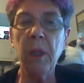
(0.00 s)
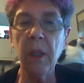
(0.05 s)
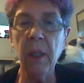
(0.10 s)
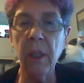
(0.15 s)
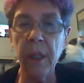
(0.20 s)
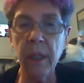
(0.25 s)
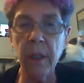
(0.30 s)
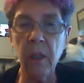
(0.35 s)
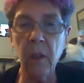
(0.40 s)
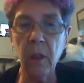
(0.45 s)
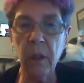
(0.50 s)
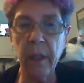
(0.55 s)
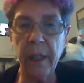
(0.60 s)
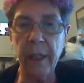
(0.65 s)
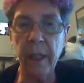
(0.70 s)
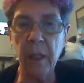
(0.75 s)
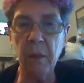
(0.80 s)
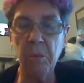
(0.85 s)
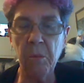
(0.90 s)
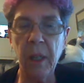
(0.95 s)
a
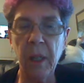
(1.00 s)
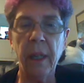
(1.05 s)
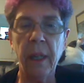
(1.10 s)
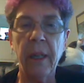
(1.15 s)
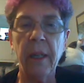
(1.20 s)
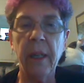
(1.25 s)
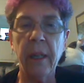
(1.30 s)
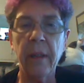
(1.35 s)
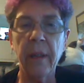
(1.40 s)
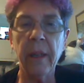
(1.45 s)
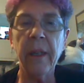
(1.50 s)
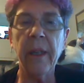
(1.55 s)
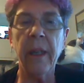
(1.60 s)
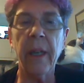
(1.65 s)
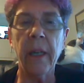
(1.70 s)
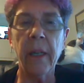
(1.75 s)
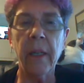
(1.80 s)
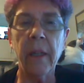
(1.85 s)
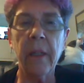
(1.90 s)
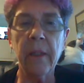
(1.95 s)
political campaign
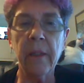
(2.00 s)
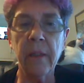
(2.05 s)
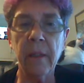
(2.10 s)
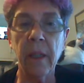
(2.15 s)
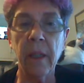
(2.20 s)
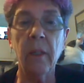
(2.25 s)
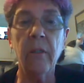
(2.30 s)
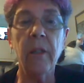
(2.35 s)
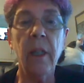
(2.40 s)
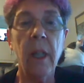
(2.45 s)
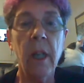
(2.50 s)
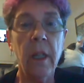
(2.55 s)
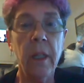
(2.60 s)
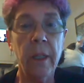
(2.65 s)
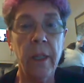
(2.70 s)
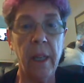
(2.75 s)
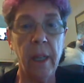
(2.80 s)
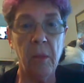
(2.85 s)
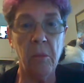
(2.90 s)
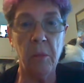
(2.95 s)
and the candidate
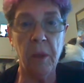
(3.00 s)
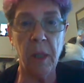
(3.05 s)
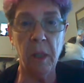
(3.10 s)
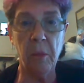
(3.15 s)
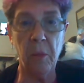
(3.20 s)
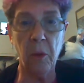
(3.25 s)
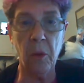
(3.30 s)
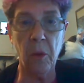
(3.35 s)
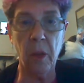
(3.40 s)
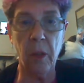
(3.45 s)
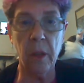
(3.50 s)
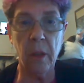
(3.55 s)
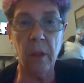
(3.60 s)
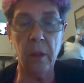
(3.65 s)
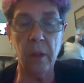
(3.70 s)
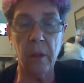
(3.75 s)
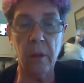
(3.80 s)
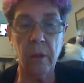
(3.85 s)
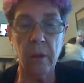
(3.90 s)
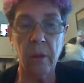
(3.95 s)
itself can be a
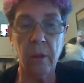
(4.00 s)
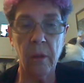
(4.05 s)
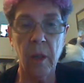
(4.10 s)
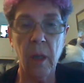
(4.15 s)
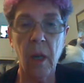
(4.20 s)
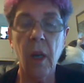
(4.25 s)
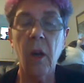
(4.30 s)
product.